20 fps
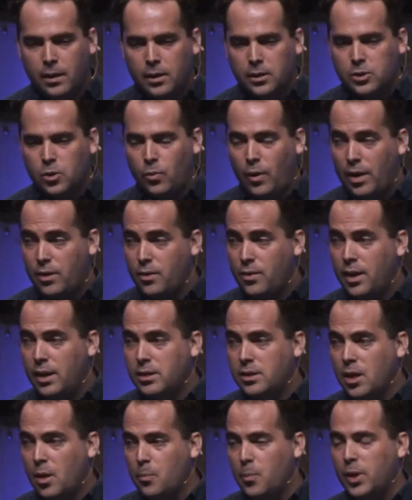So rather
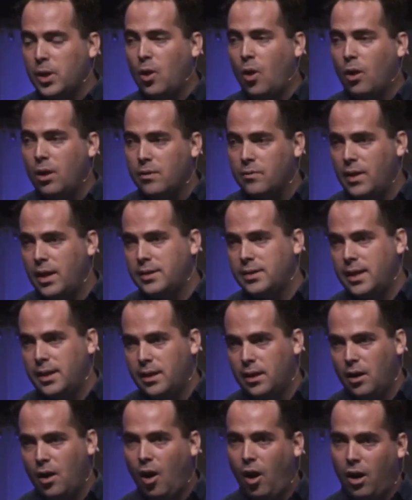than dumping all of that
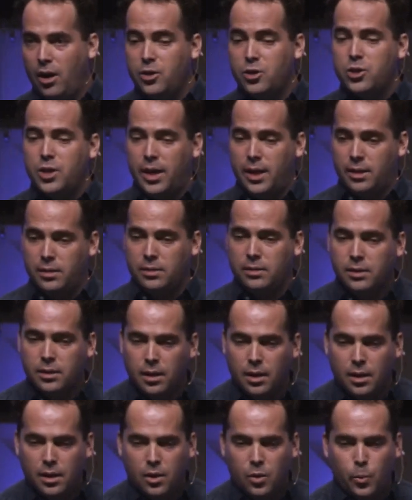data on chain,
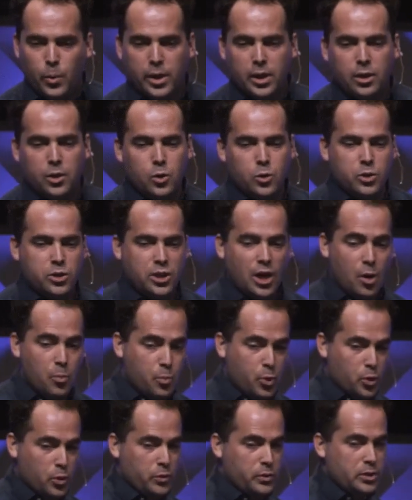we can use shell
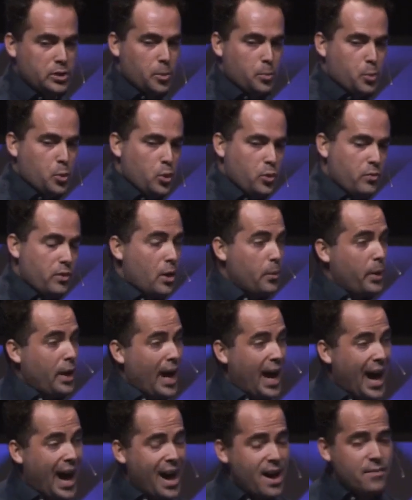proofs to prove that we
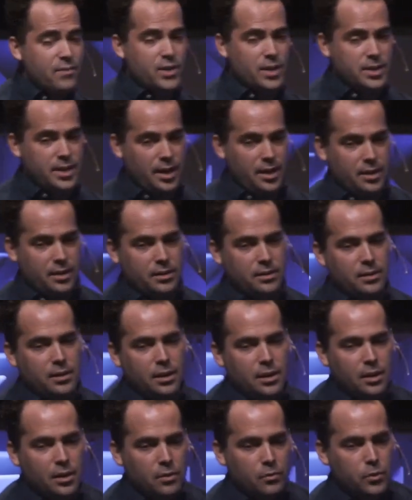have the data,
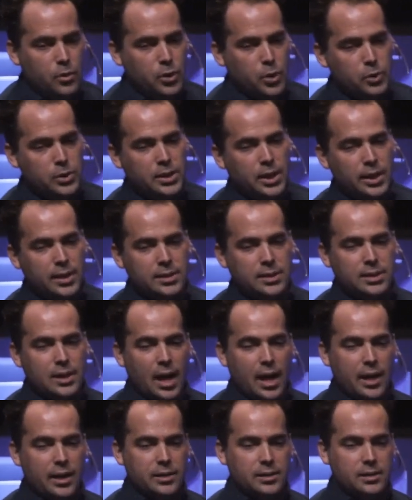reducing its
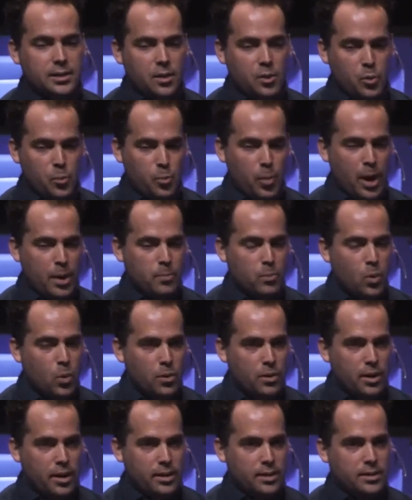size by
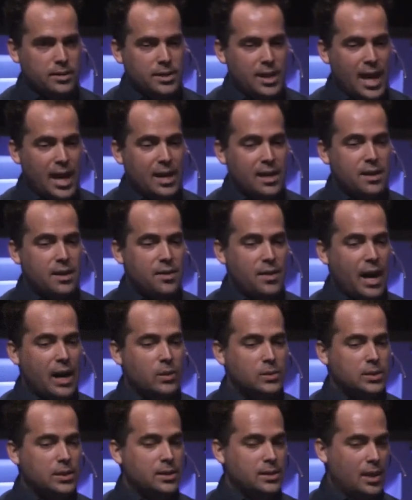more than
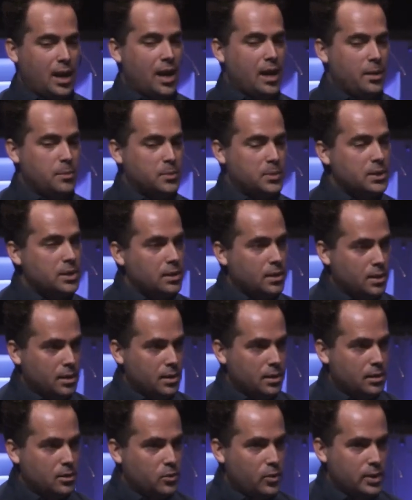10,000 times,
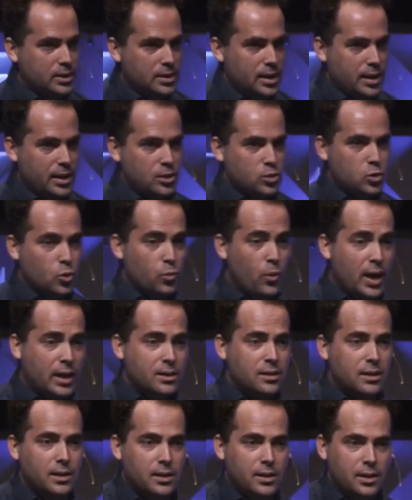translating
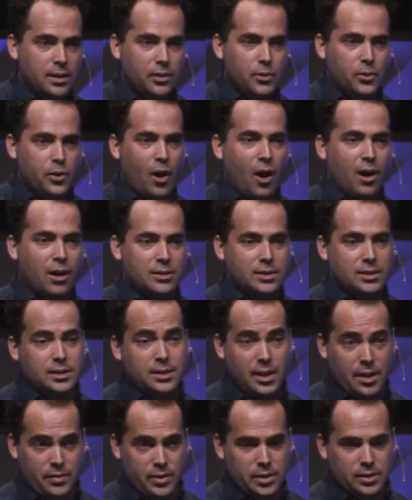directly into cost
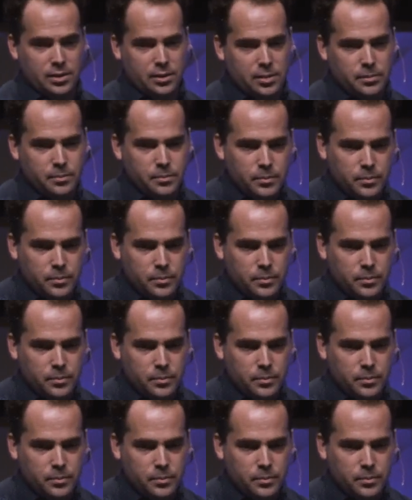savings.